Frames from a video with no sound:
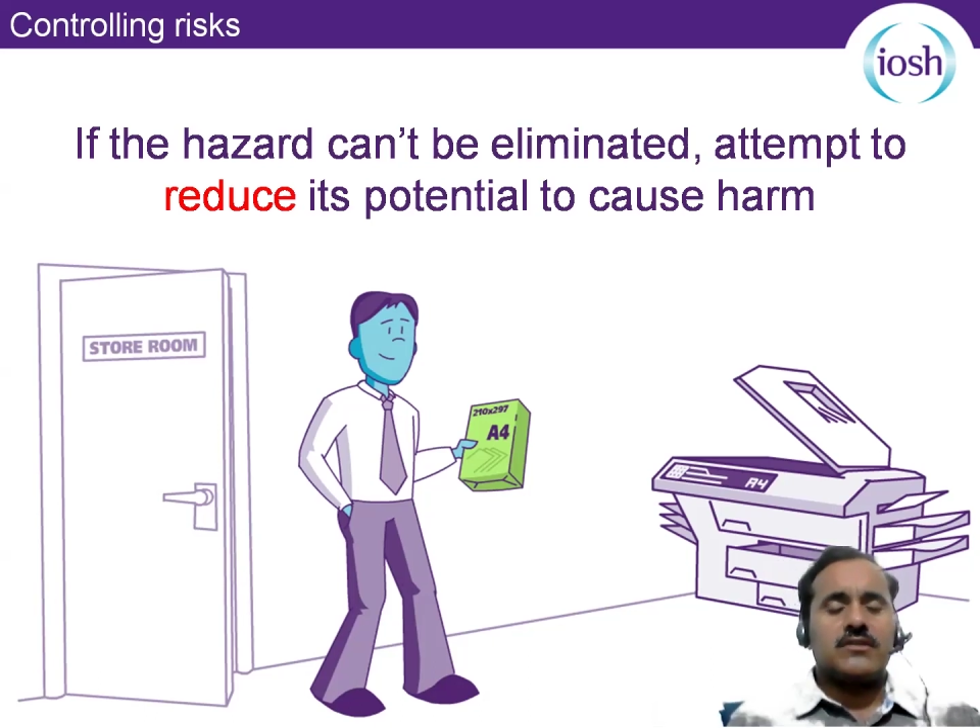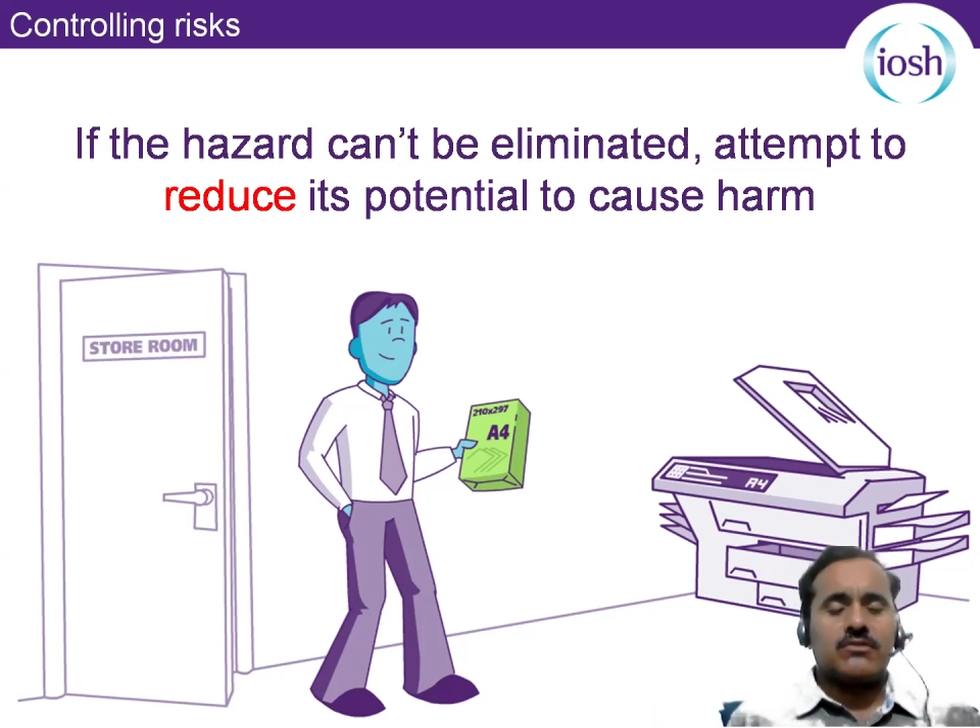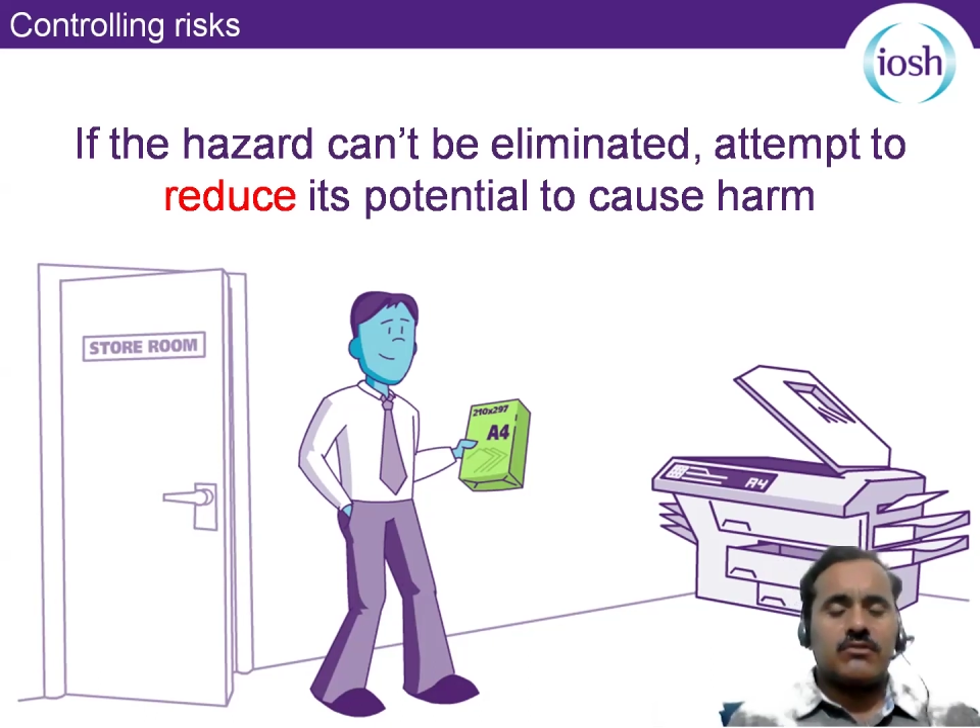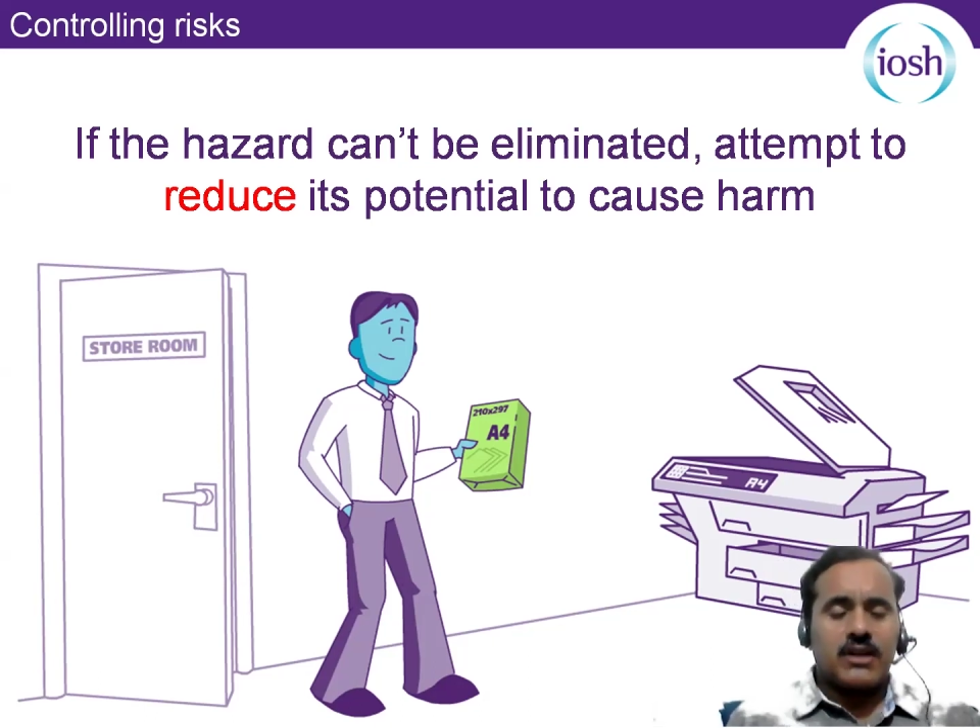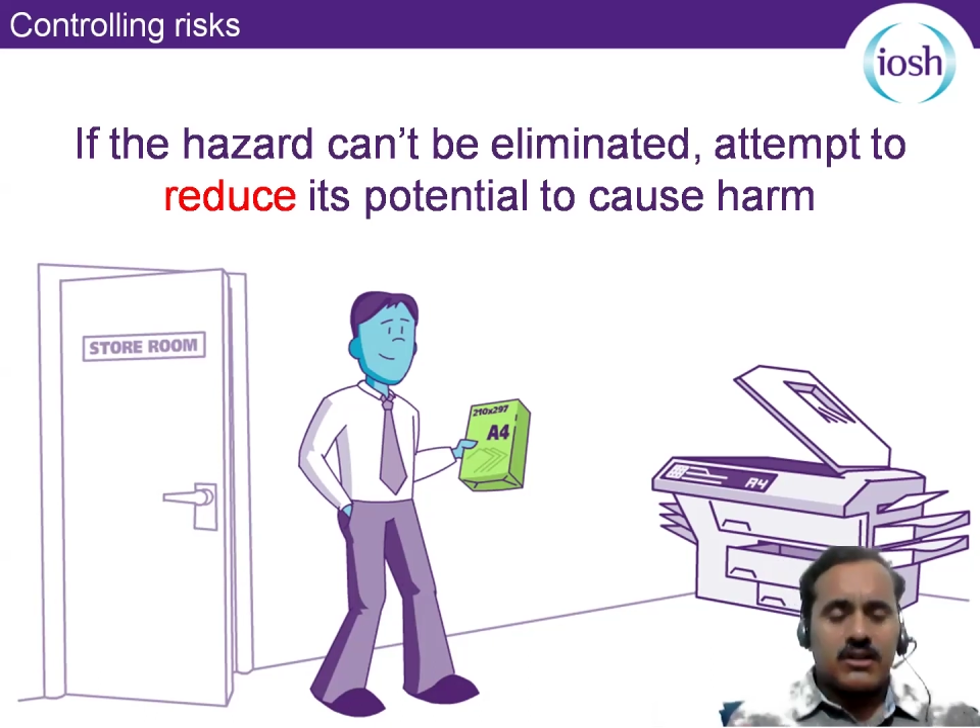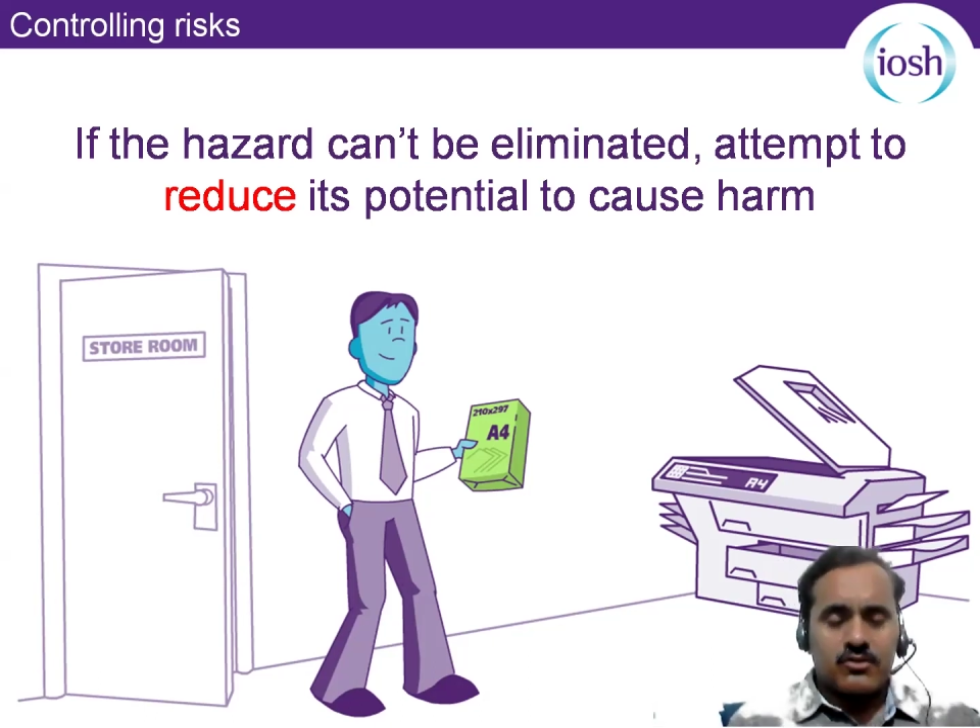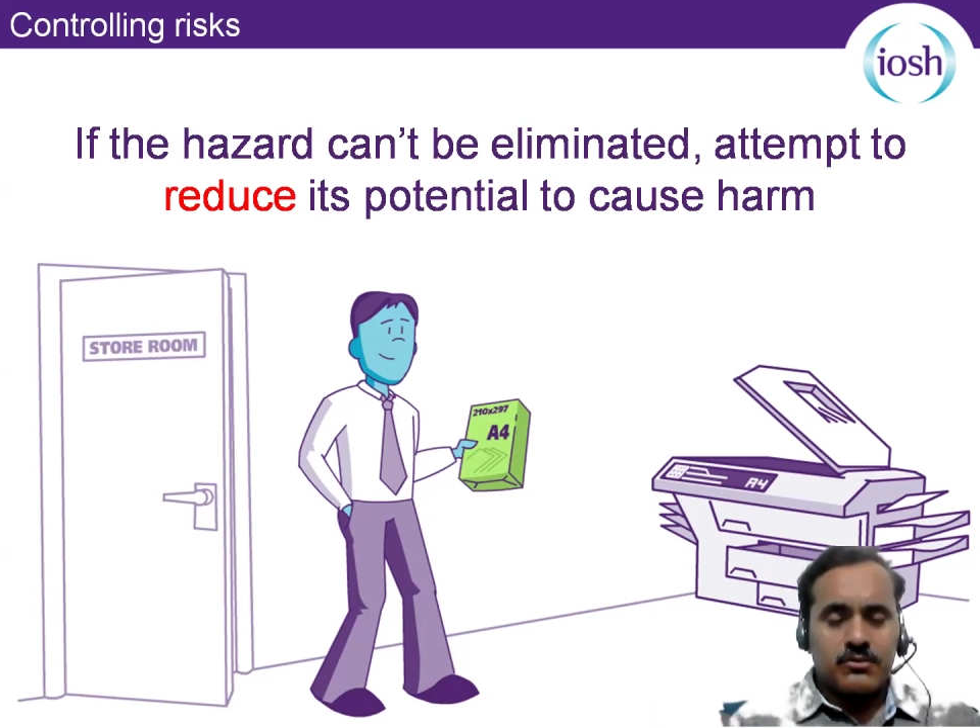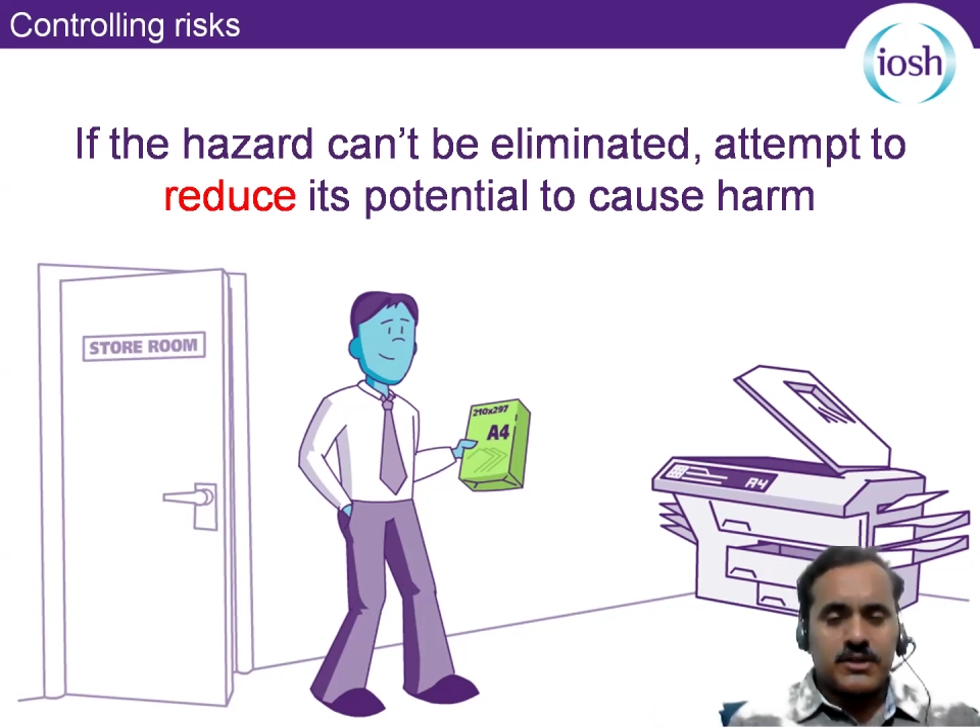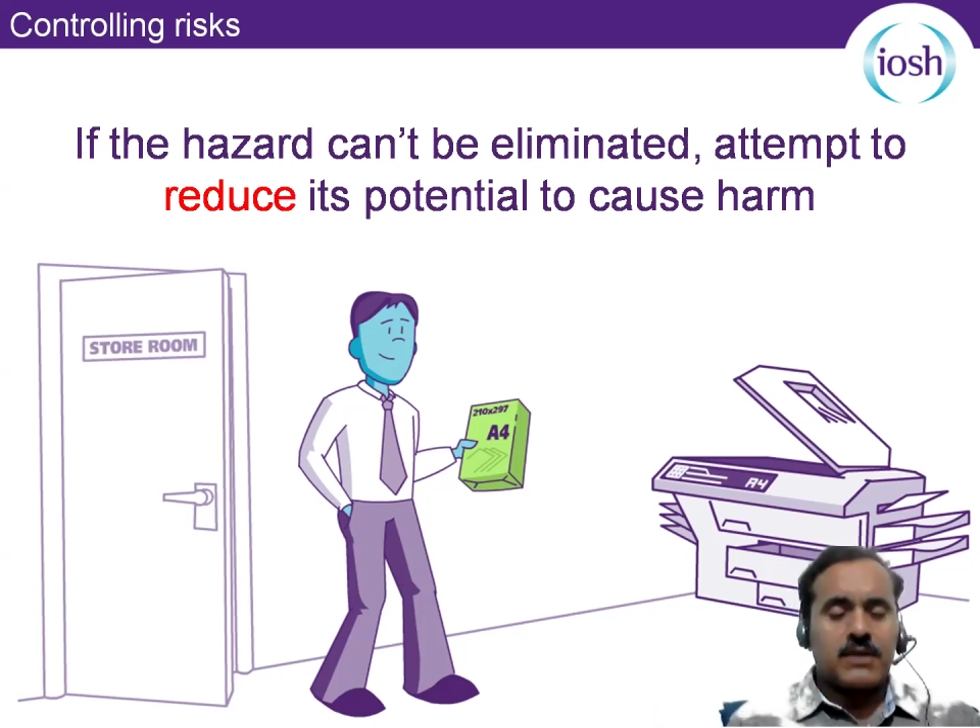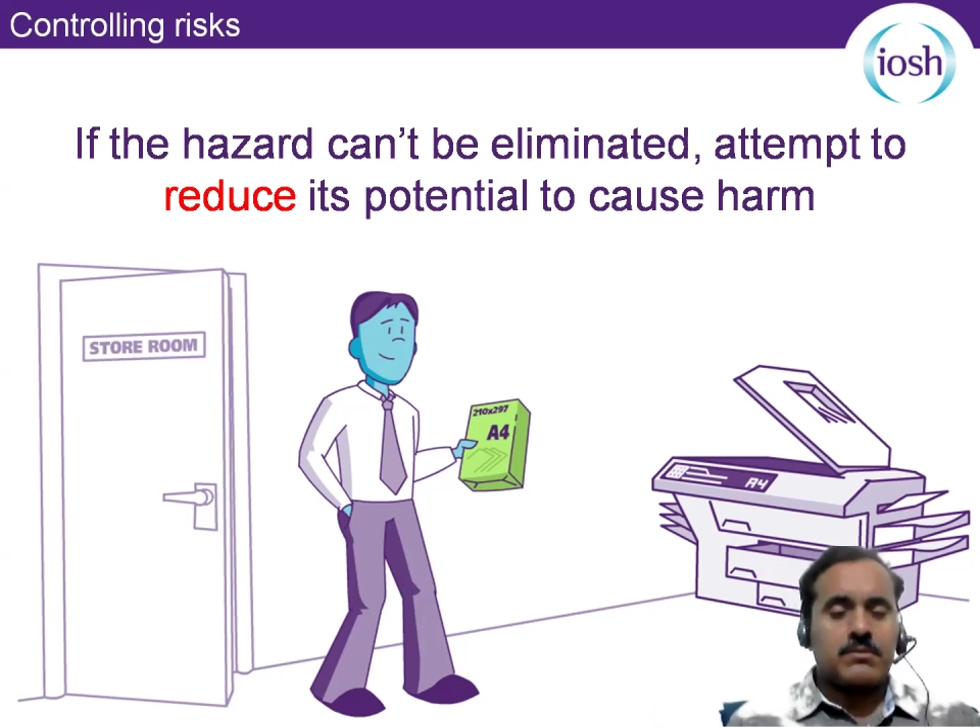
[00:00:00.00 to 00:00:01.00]
should also
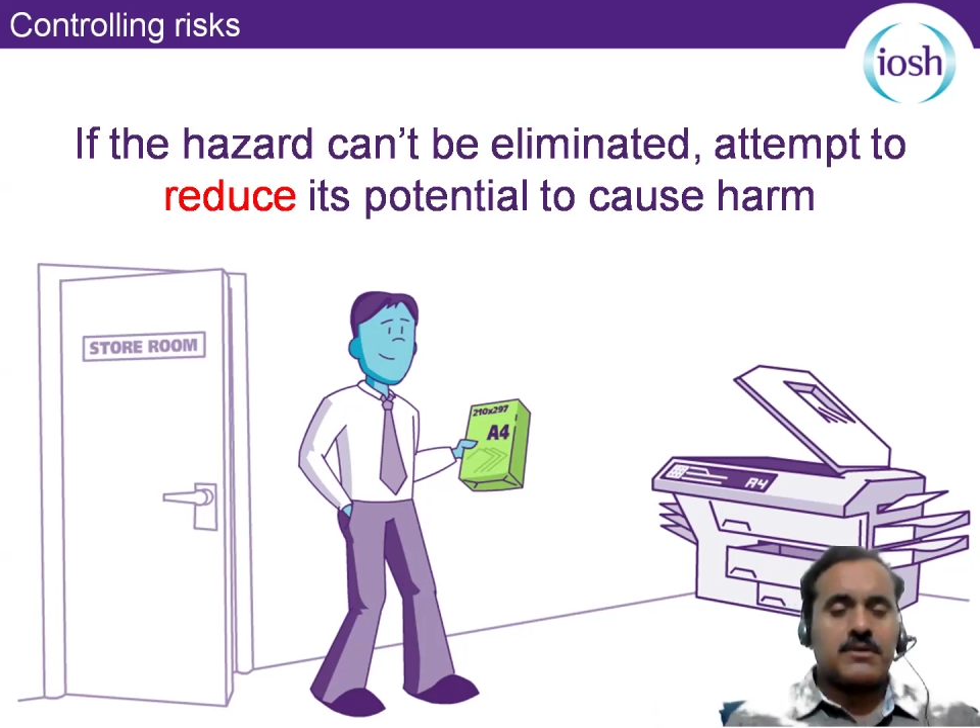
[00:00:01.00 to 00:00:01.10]
be kept